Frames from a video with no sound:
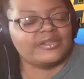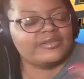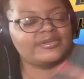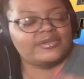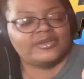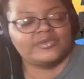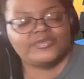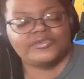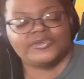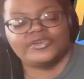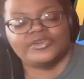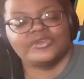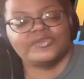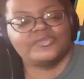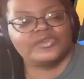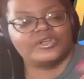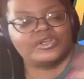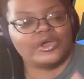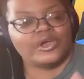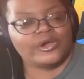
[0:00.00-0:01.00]
different
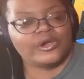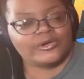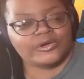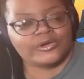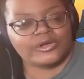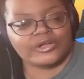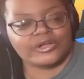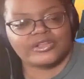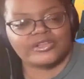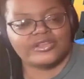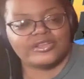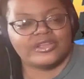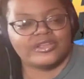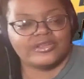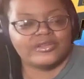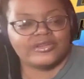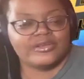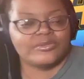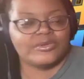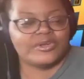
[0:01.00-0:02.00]
era.
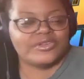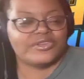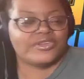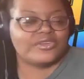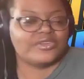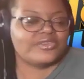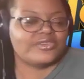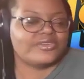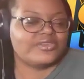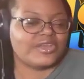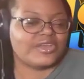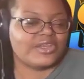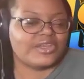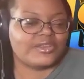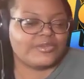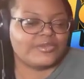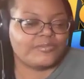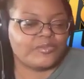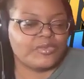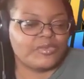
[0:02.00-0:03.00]
That it wasn't the
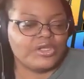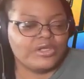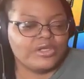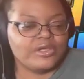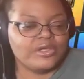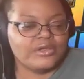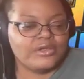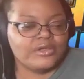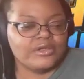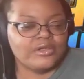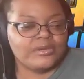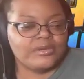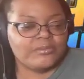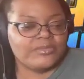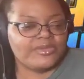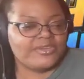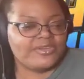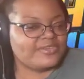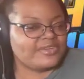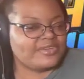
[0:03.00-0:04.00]
same
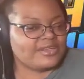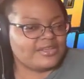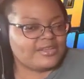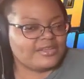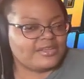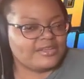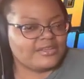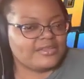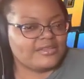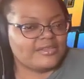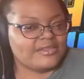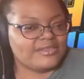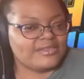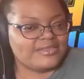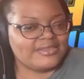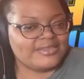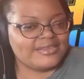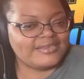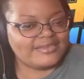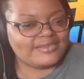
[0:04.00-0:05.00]
mystique.
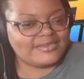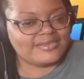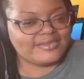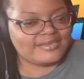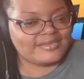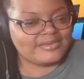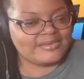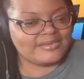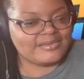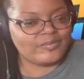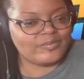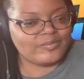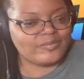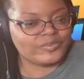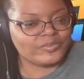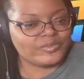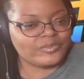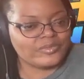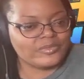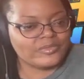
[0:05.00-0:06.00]
This,
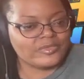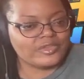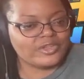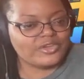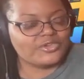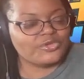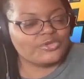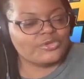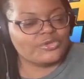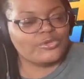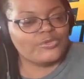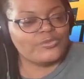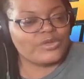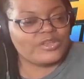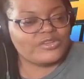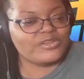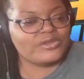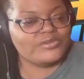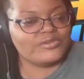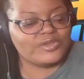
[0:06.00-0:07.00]
the true
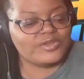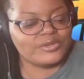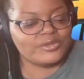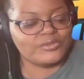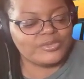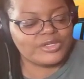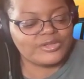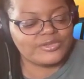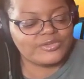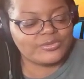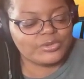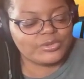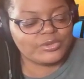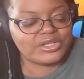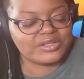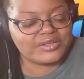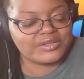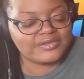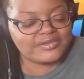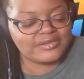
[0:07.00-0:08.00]
Best of Enemies
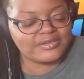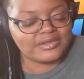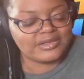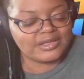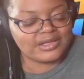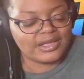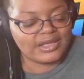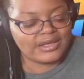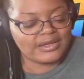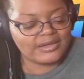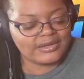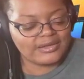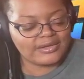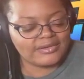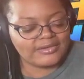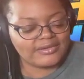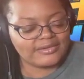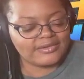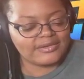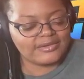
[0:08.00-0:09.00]
was the
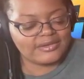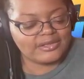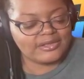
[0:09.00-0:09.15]
80s,